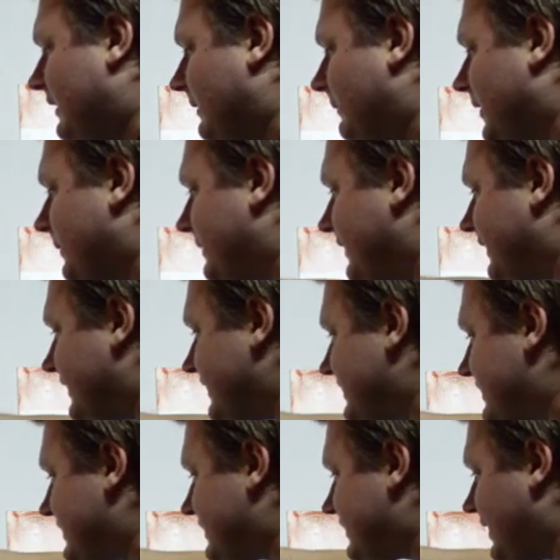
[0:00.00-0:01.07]
I'm hoping that this
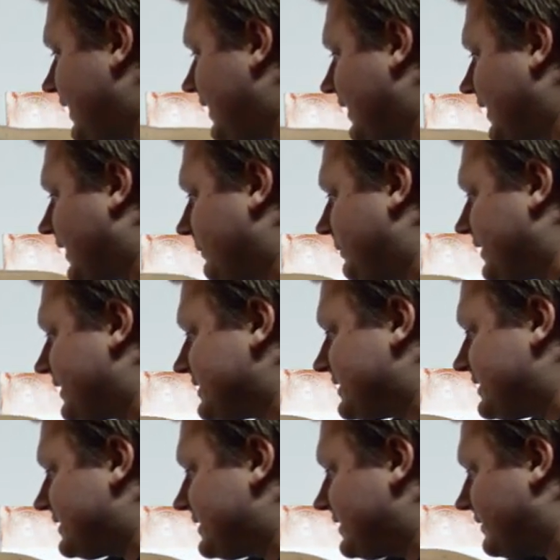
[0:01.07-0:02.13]
is, because
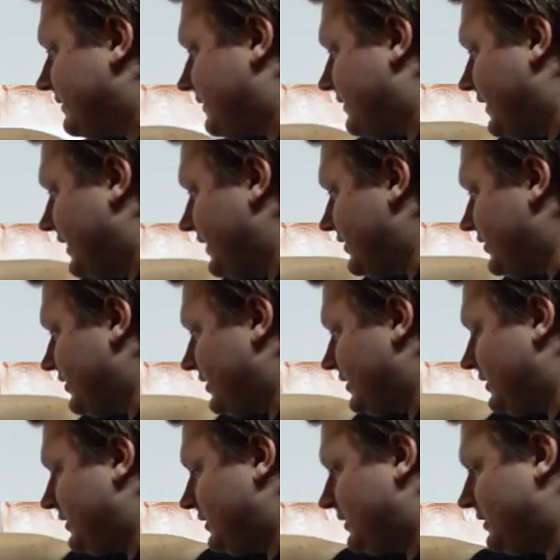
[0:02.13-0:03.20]
this is so fresh,
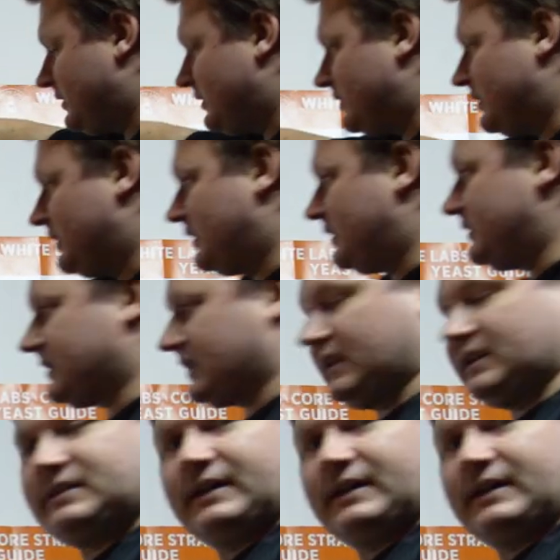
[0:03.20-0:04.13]
it's going